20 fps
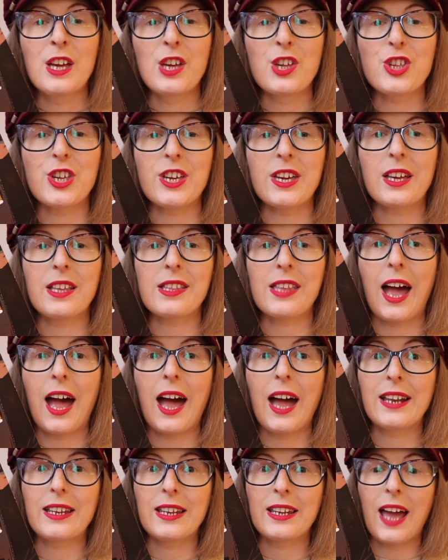She has
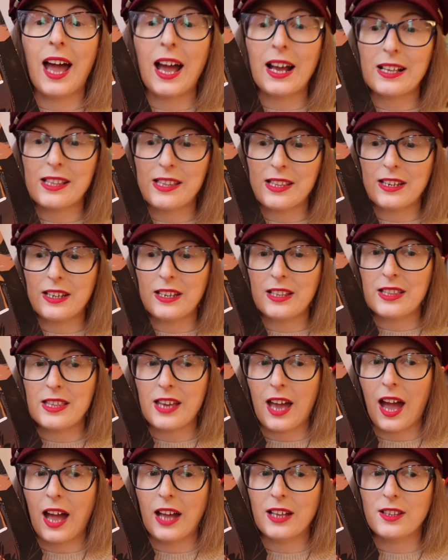had an accident
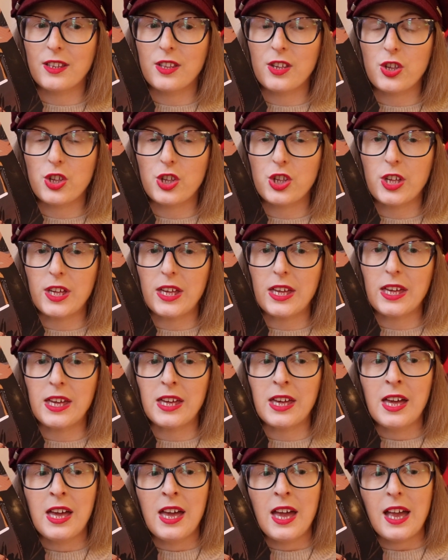and
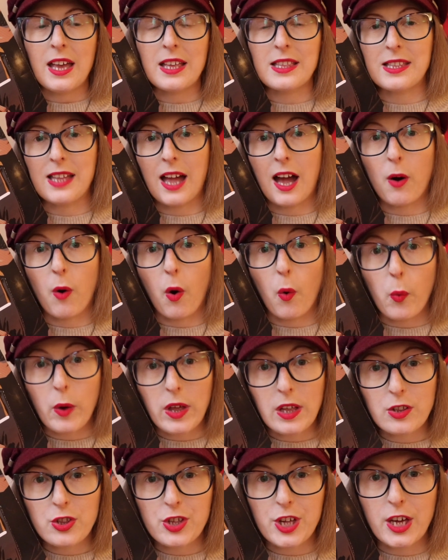she is now a
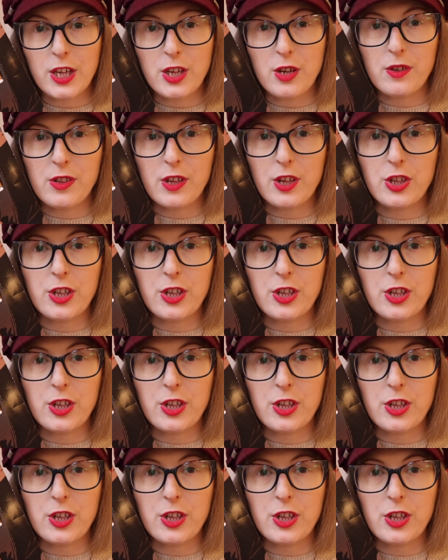wheelchair user.